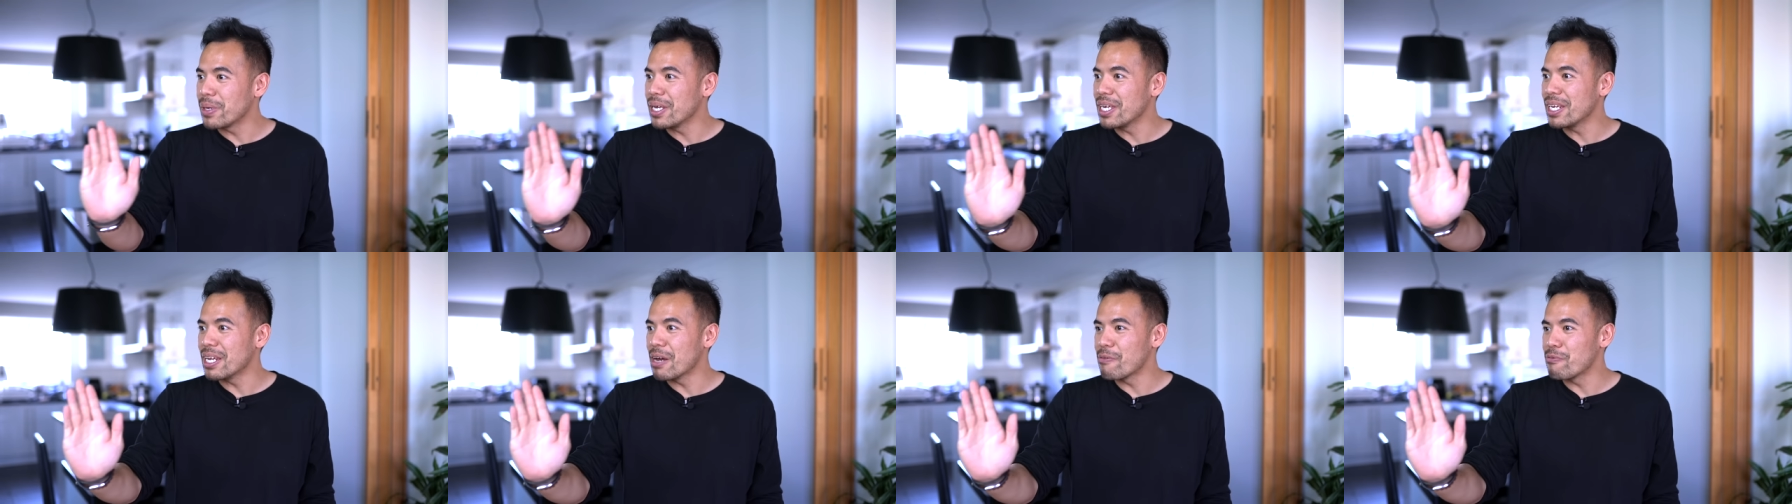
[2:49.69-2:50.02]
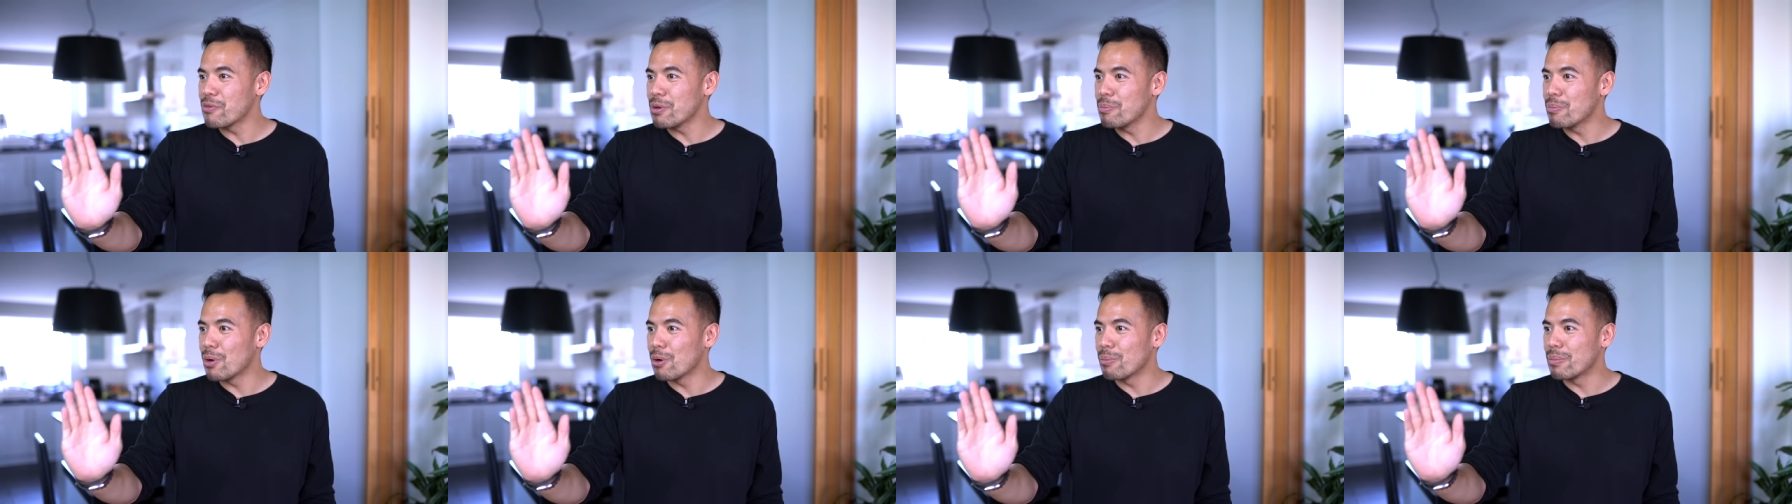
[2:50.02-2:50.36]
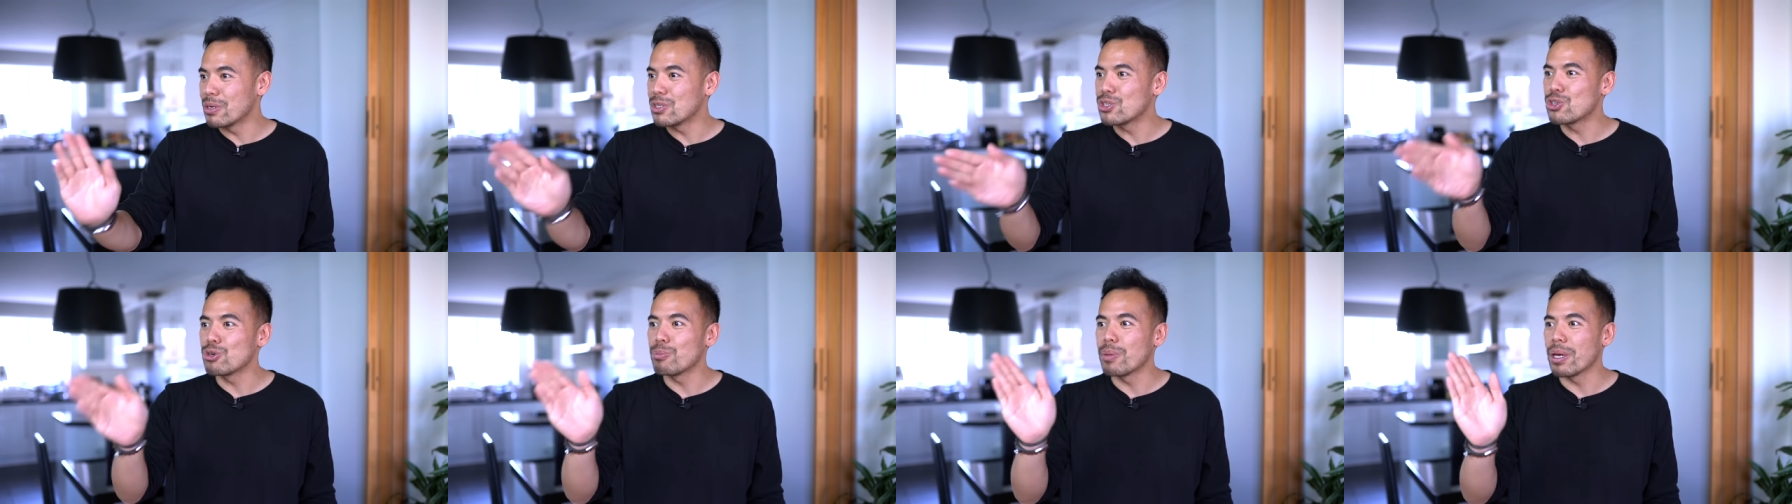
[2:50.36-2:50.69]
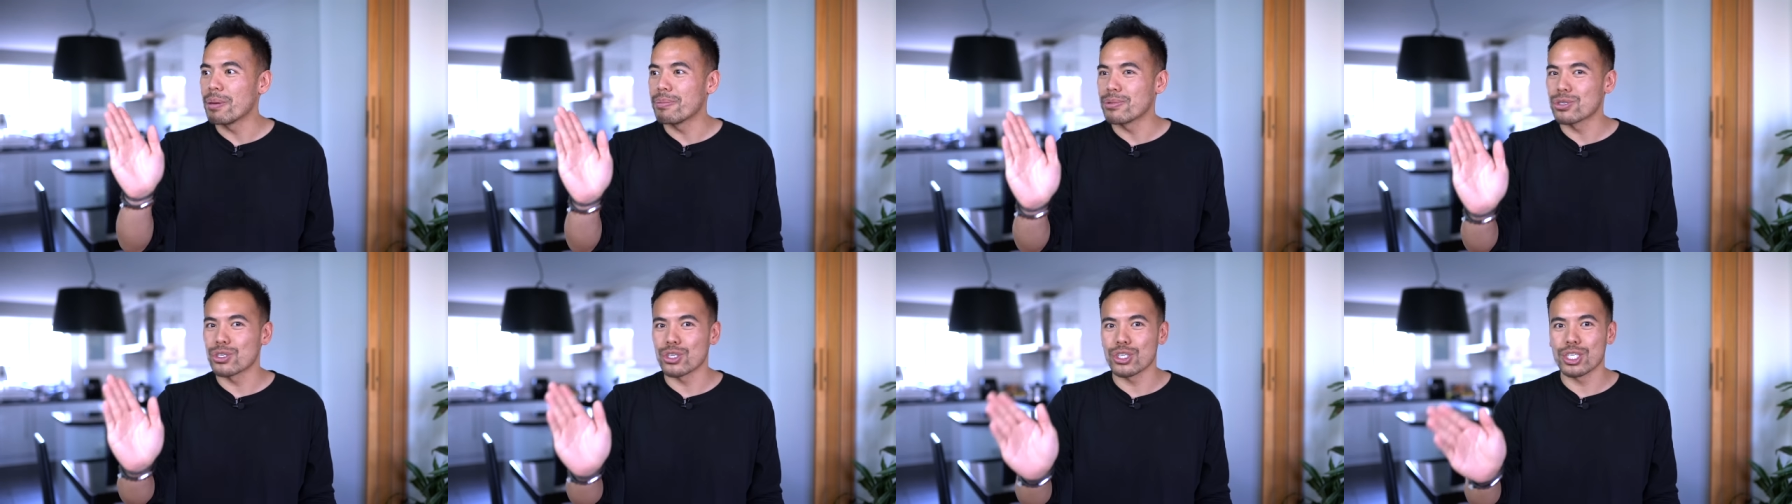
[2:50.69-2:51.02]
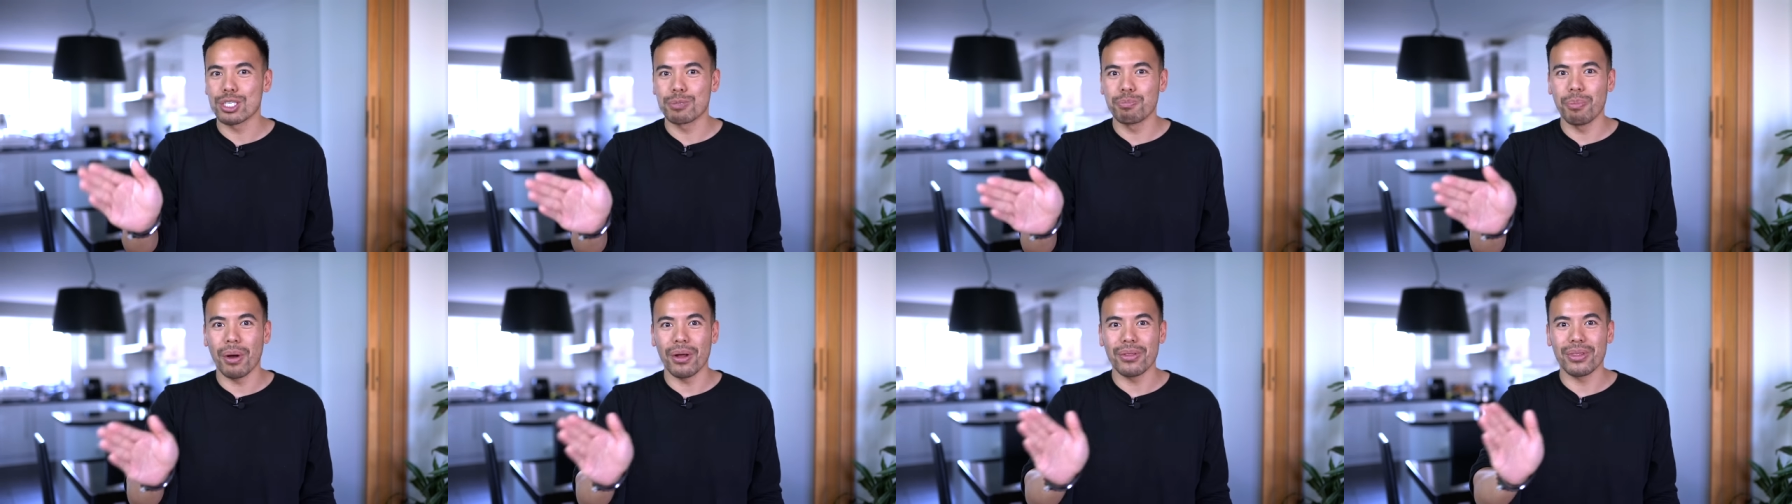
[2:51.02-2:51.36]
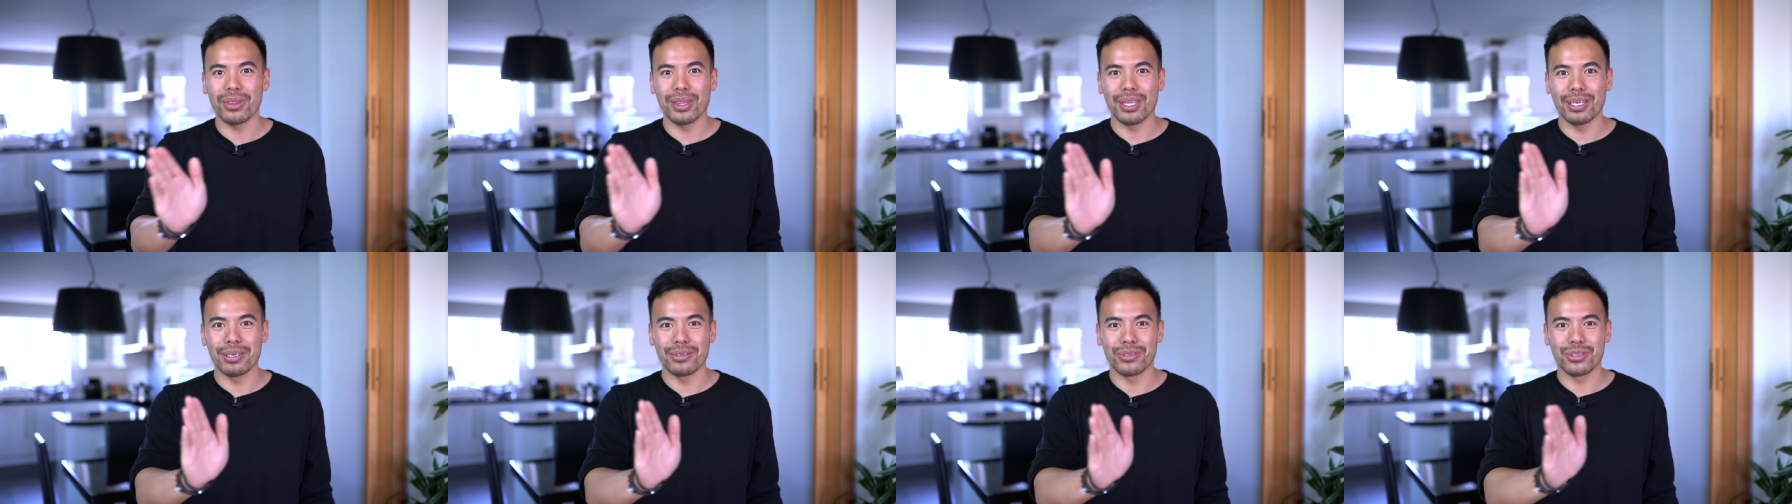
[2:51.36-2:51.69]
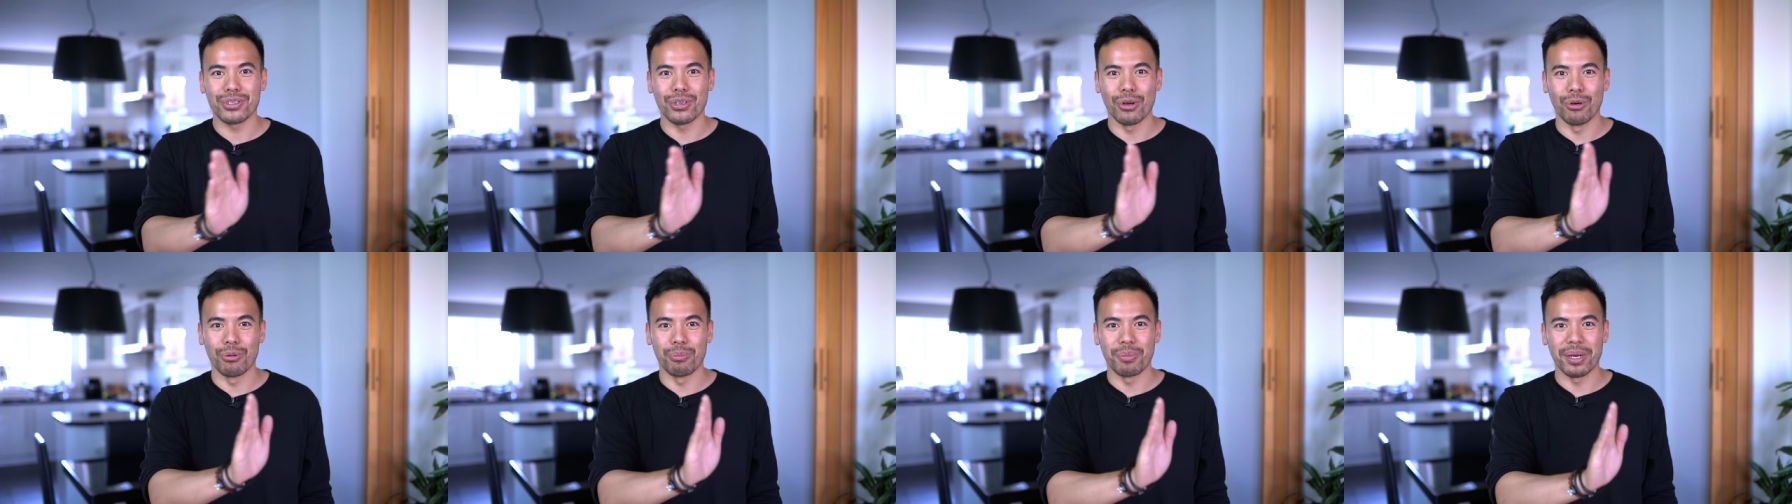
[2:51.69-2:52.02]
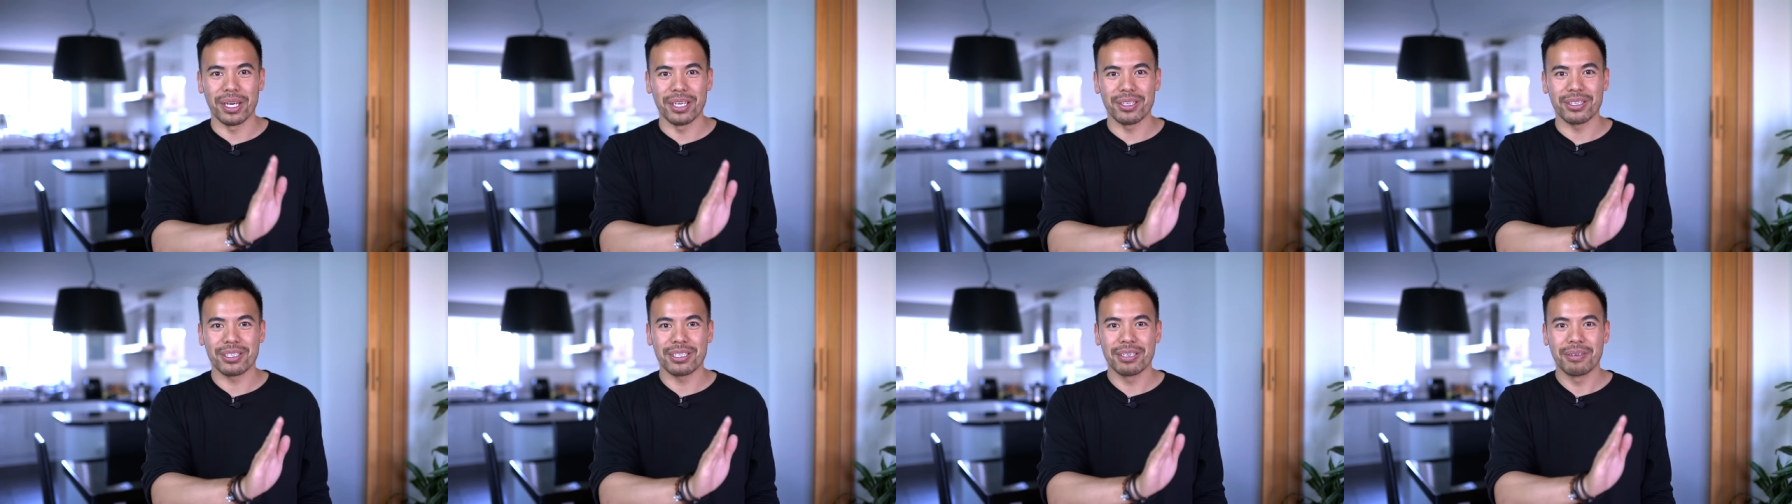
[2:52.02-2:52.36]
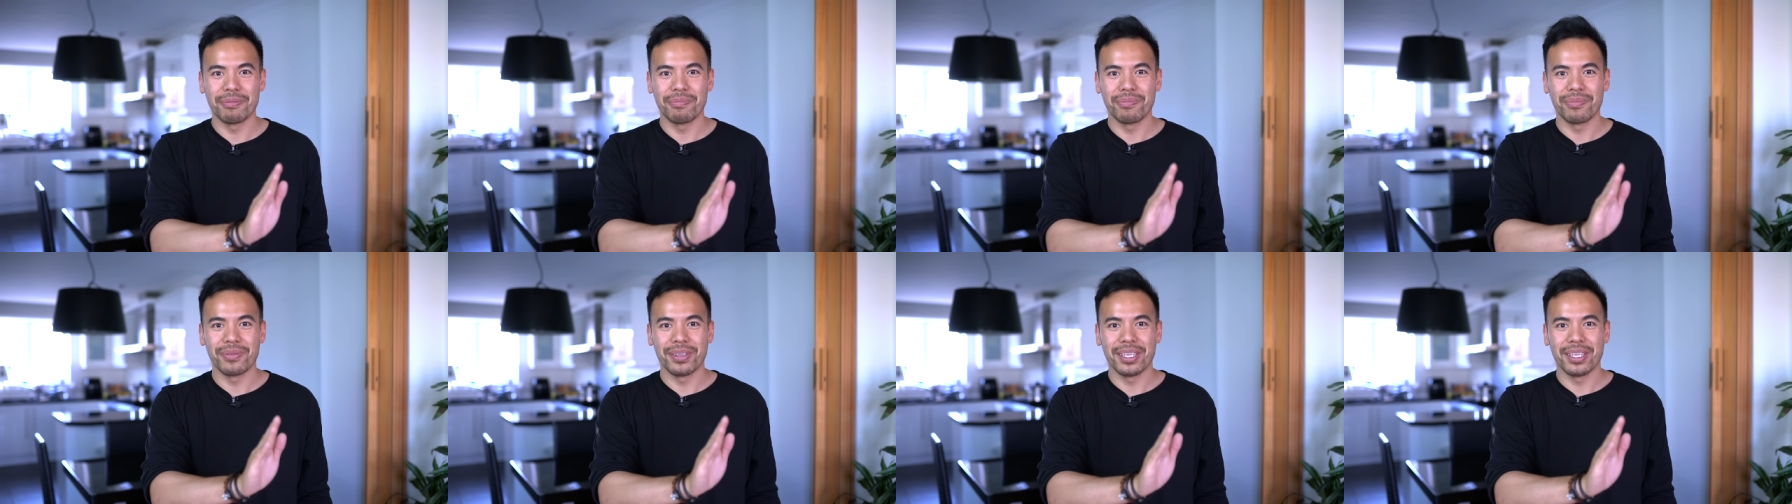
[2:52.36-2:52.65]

be in every moment to be able to spot these soulmates.